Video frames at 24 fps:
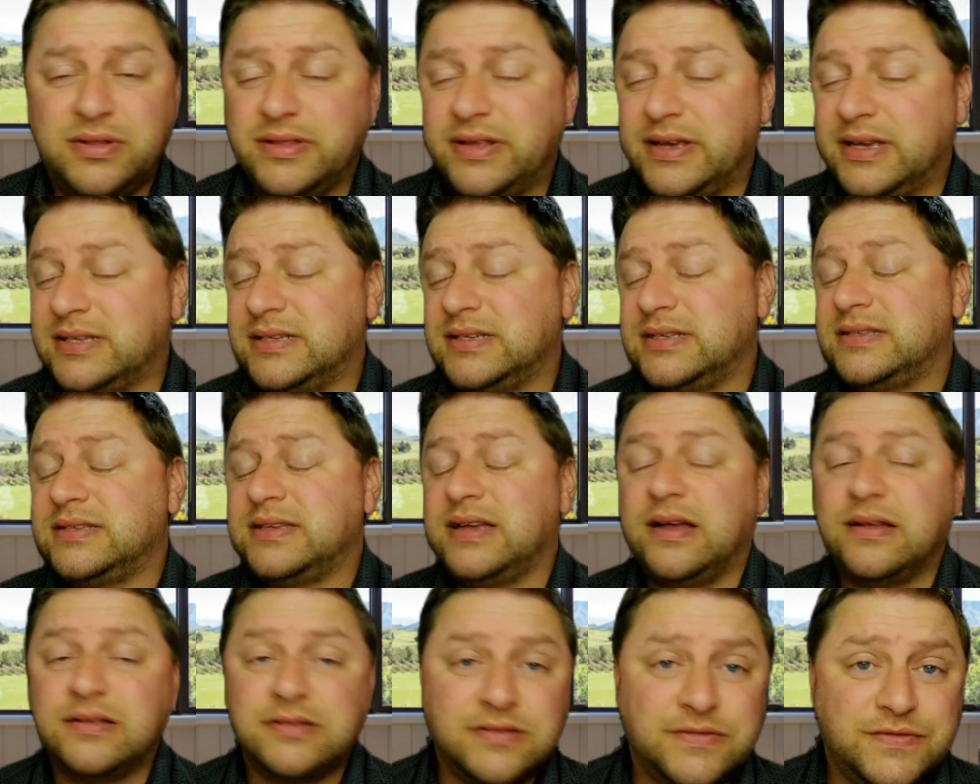There's
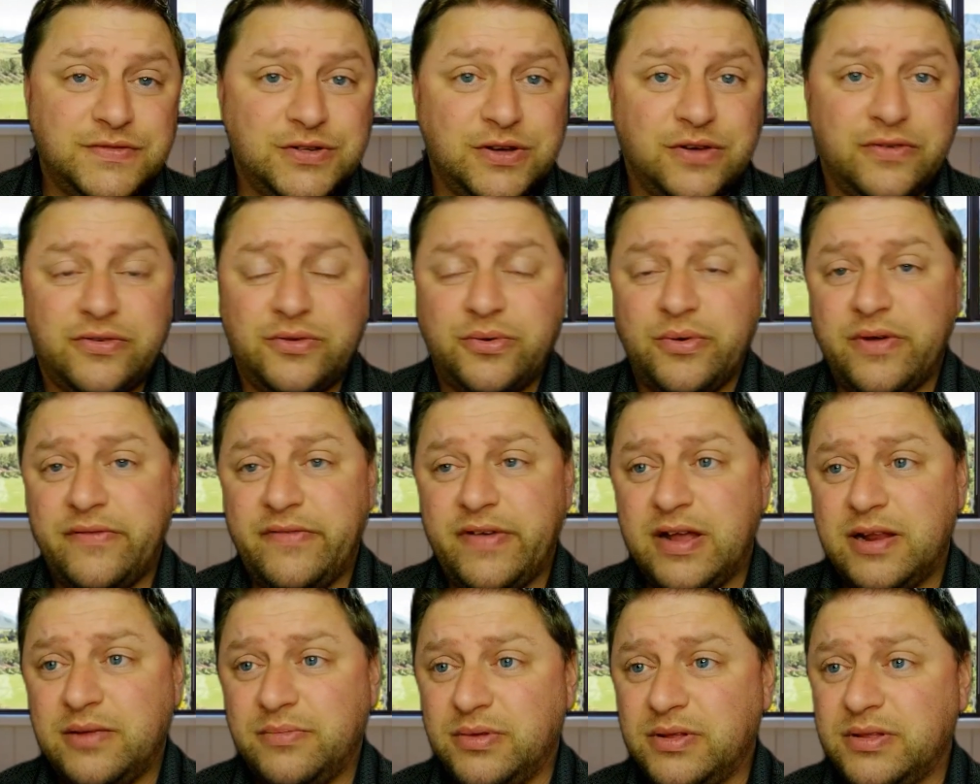tons of software
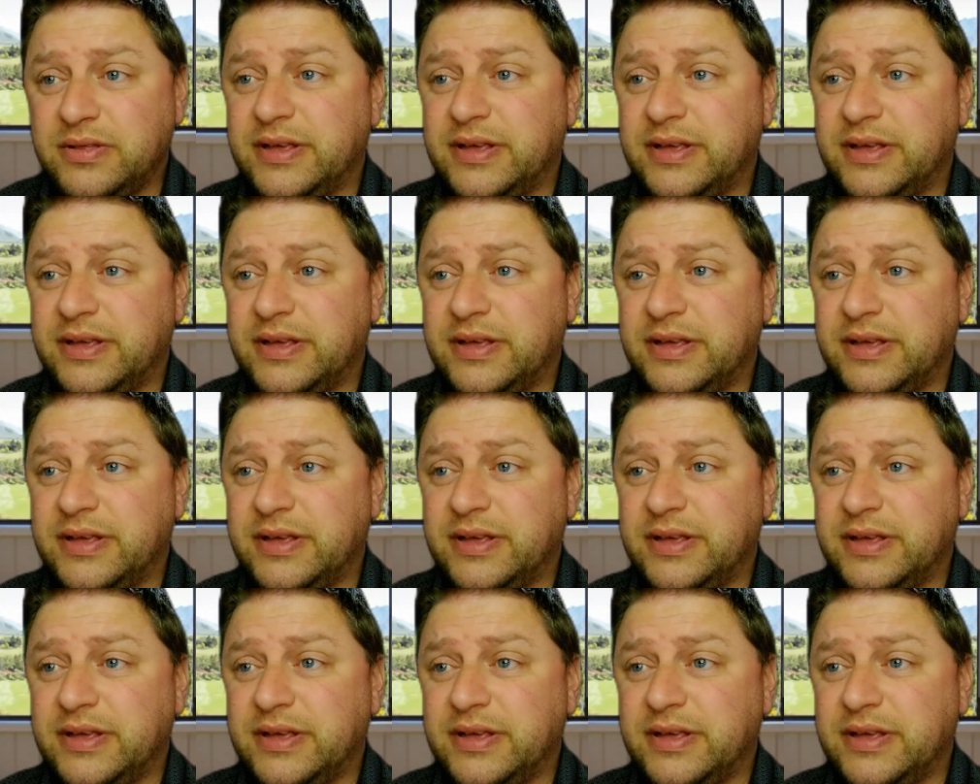available.